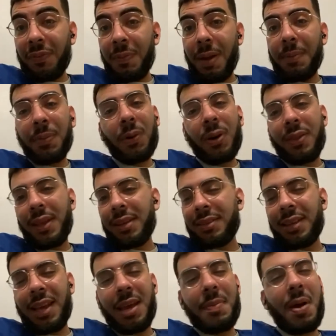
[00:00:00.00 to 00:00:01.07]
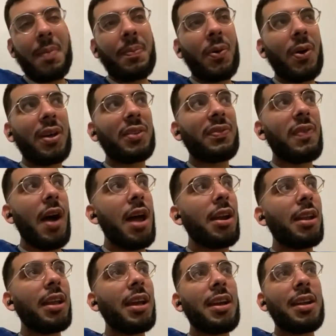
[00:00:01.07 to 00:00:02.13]
My boy, they're saying my boy is
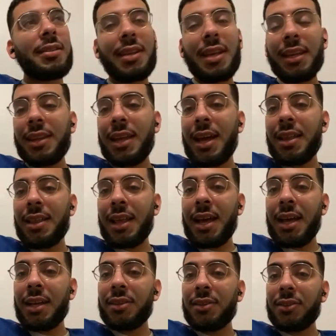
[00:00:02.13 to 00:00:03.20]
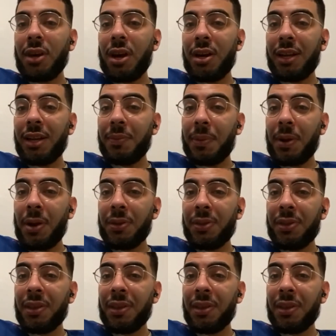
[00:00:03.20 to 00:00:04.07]
finally going to take that starting berth